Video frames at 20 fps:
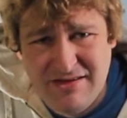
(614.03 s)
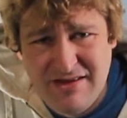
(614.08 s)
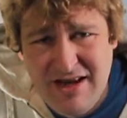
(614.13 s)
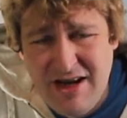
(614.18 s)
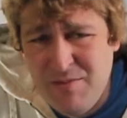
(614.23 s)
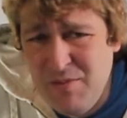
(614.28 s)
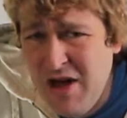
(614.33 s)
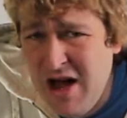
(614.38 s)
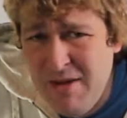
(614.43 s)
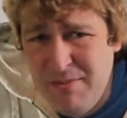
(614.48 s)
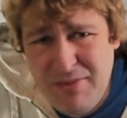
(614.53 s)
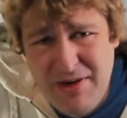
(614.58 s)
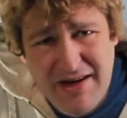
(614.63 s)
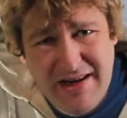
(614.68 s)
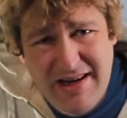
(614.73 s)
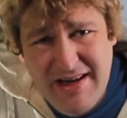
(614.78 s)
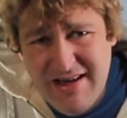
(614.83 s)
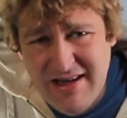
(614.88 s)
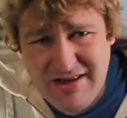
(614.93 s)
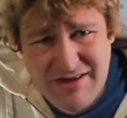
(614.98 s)
I'm not
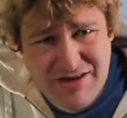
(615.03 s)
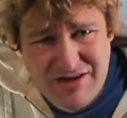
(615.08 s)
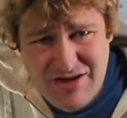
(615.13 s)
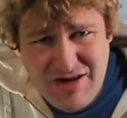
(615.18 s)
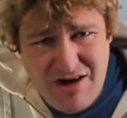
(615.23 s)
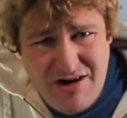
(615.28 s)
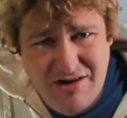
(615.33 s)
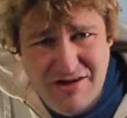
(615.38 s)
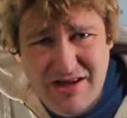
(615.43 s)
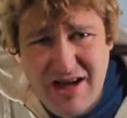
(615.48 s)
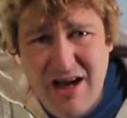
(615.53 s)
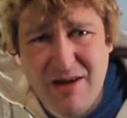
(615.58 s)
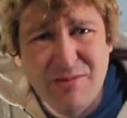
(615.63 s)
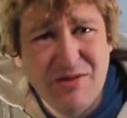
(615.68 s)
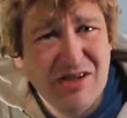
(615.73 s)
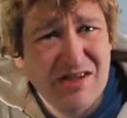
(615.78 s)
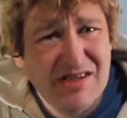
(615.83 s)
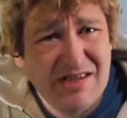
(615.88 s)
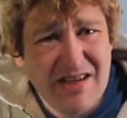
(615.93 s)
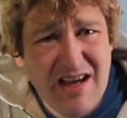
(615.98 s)
picking on stars. I'm
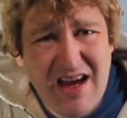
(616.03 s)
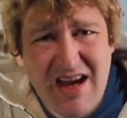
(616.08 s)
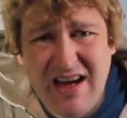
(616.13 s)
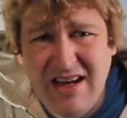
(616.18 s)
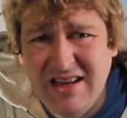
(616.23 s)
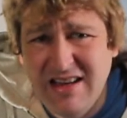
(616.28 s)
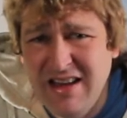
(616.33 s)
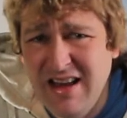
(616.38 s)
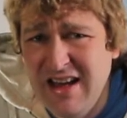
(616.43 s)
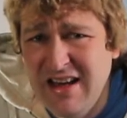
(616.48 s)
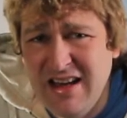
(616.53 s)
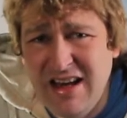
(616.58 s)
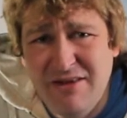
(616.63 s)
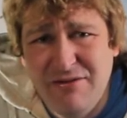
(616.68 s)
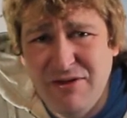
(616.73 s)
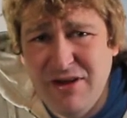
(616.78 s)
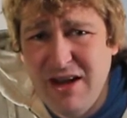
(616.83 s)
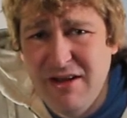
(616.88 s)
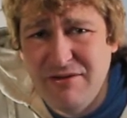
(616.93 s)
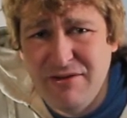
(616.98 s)
just saying, like,
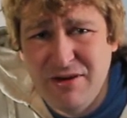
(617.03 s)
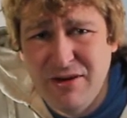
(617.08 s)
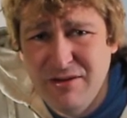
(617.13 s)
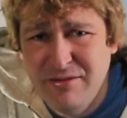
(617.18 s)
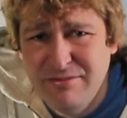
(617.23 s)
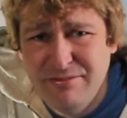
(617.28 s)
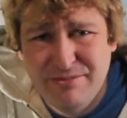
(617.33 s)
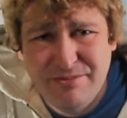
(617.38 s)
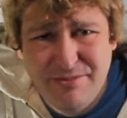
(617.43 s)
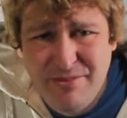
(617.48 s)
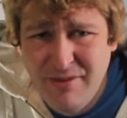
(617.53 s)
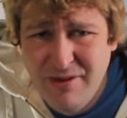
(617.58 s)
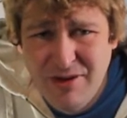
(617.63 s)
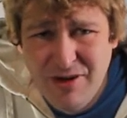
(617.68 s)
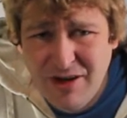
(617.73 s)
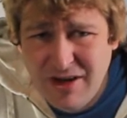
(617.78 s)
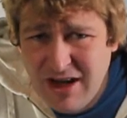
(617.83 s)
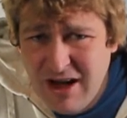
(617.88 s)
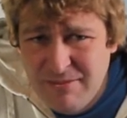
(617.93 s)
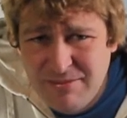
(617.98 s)
if you
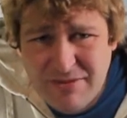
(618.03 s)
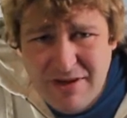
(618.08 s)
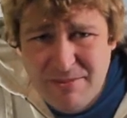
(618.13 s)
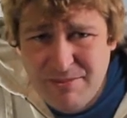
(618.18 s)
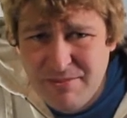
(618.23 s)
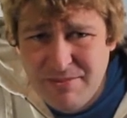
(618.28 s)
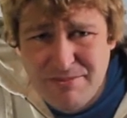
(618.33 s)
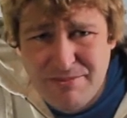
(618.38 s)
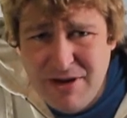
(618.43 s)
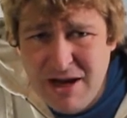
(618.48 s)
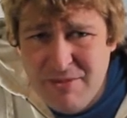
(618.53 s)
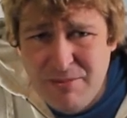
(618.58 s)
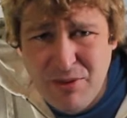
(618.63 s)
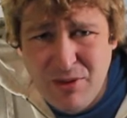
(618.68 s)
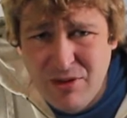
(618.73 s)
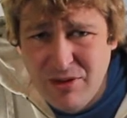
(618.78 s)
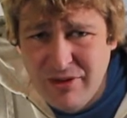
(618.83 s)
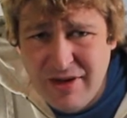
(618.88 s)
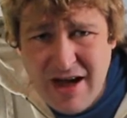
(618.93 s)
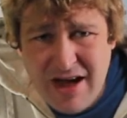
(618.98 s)
look up to
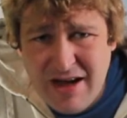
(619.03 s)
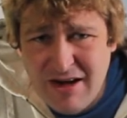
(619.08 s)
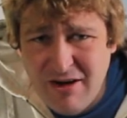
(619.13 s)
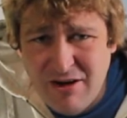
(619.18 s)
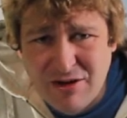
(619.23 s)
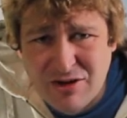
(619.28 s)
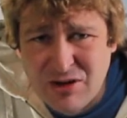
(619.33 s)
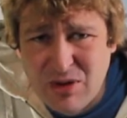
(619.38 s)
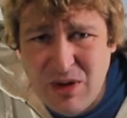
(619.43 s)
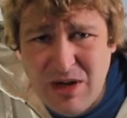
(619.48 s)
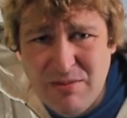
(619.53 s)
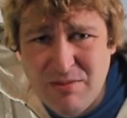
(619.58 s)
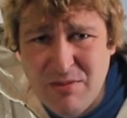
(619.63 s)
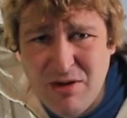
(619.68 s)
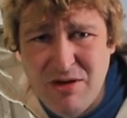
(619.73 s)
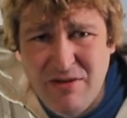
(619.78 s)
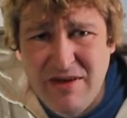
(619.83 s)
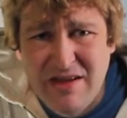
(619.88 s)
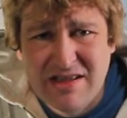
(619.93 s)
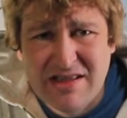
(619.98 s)
people that are doing
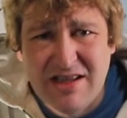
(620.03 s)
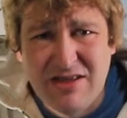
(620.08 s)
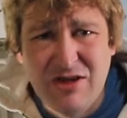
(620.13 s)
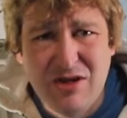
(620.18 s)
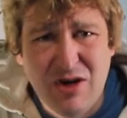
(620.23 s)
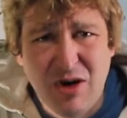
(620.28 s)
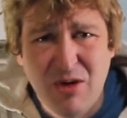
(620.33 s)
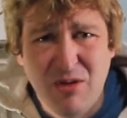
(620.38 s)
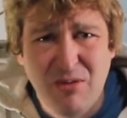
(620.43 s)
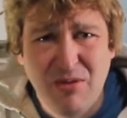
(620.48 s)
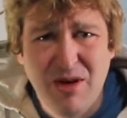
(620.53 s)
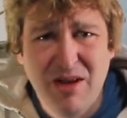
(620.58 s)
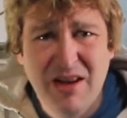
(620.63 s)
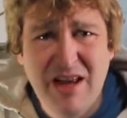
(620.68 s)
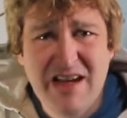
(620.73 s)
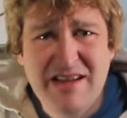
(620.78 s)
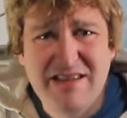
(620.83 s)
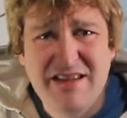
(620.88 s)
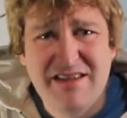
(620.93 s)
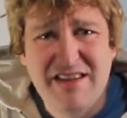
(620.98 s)
movies and you don't
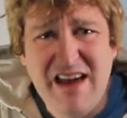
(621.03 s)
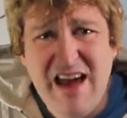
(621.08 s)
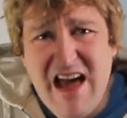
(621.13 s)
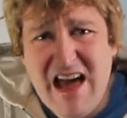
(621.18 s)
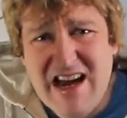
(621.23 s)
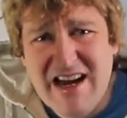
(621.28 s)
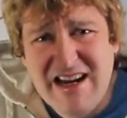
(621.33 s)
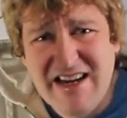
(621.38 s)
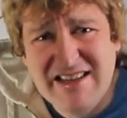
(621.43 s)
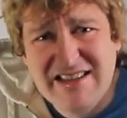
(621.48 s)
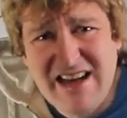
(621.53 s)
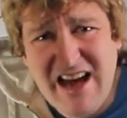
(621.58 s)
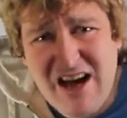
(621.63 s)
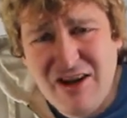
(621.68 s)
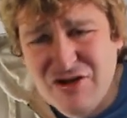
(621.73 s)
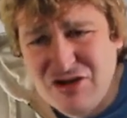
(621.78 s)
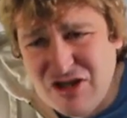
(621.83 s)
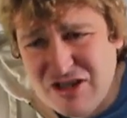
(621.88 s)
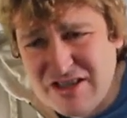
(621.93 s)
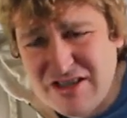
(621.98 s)
realize that they edit it
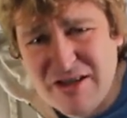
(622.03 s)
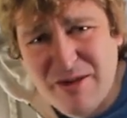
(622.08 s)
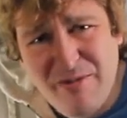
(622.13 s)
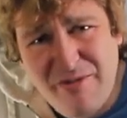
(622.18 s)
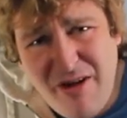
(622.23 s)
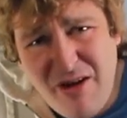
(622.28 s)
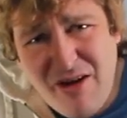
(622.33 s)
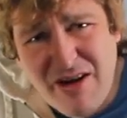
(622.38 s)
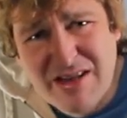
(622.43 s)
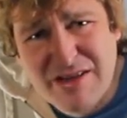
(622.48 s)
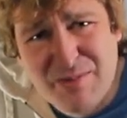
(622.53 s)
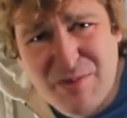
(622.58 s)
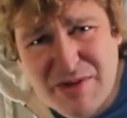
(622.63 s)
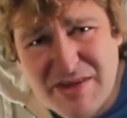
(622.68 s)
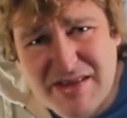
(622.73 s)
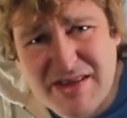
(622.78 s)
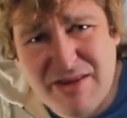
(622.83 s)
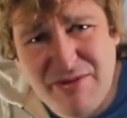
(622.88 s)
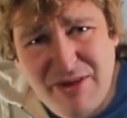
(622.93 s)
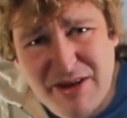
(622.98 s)
down just to very
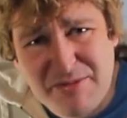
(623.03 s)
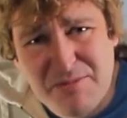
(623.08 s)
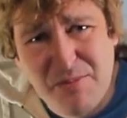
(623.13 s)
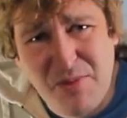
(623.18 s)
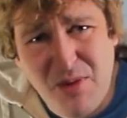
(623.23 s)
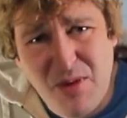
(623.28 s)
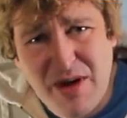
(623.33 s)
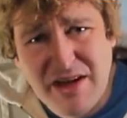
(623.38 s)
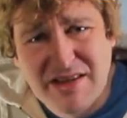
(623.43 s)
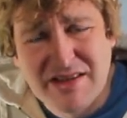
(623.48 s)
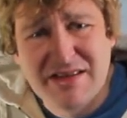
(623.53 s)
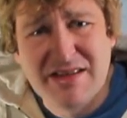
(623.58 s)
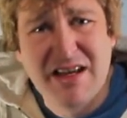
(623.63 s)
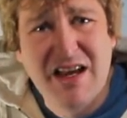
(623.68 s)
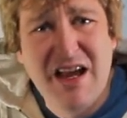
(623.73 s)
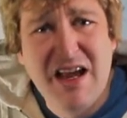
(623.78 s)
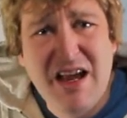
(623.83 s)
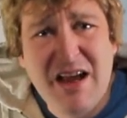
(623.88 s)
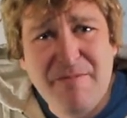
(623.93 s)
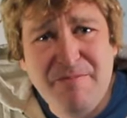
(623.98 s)
specific points,
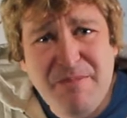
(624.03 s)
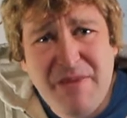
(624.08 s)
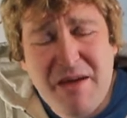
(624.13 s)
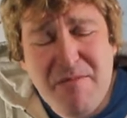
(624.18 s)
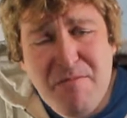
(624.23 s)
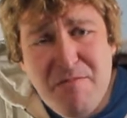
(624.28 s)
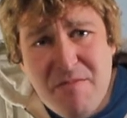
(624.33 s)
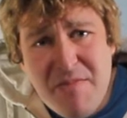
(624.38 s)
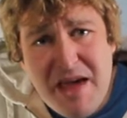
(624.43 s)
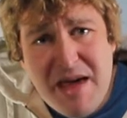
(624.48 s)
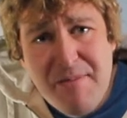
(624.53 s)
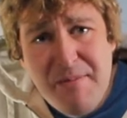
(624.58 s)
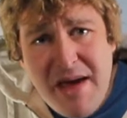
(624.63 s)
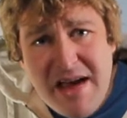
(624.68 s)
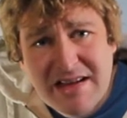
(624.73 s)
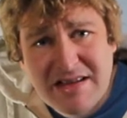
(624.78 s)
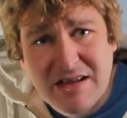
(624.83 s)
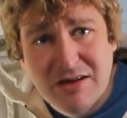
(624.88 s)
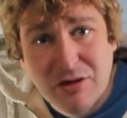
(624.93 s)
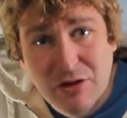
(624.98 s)
it
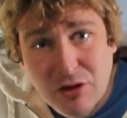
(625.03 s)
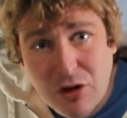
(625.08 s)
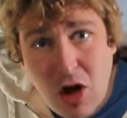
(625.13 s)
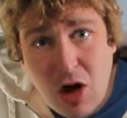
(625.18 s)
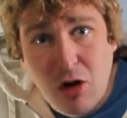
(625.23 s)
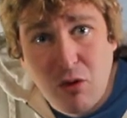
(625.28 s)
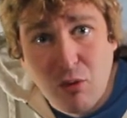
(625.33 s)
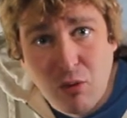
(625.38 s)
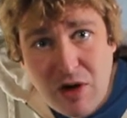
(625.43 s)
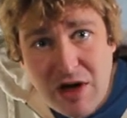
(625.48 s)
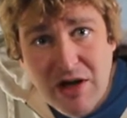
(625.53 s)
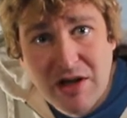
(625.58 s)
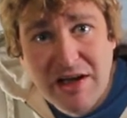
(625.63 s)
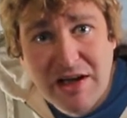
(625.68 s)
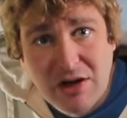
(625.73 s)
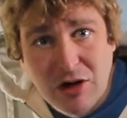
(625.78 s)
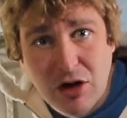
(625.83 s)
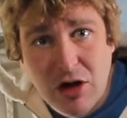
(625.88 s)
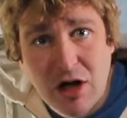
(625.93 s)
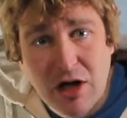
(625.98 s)
makes it look
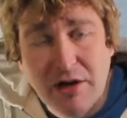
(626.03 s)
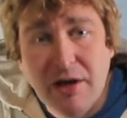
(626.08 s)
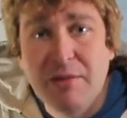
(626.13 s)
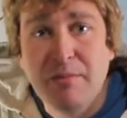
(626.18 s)
really good.